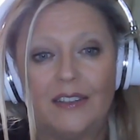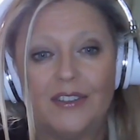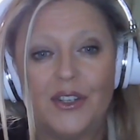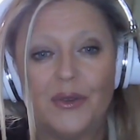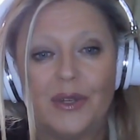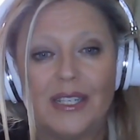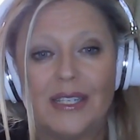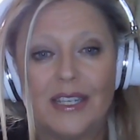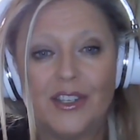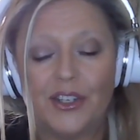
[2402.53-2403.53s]
to
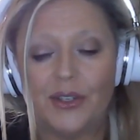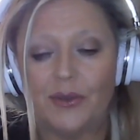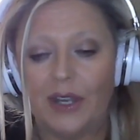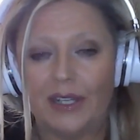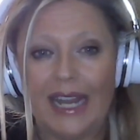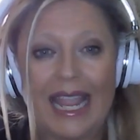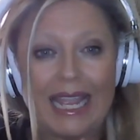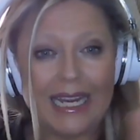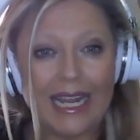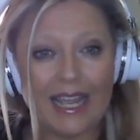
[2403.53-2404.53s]
assist you on
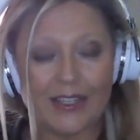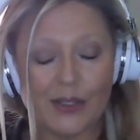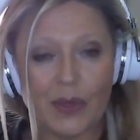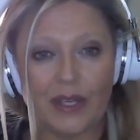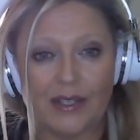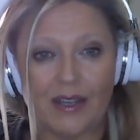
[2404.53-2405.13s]
any aspect